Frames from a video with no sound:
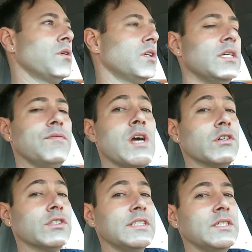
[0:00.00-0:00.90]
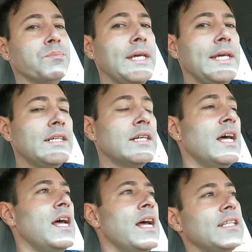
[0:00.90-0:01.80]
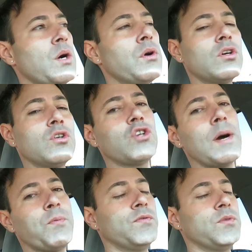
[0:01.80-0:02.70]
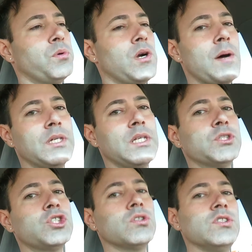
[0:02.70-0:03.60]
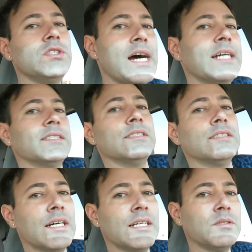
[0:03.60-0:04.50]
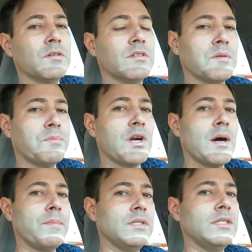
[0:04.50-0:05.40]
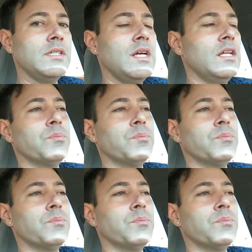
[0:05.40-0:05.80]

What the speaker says: I'm gonna give y'all a sneak peek, and then we're gonna go drop off the primer, and I'm gonna show you guys inside the property,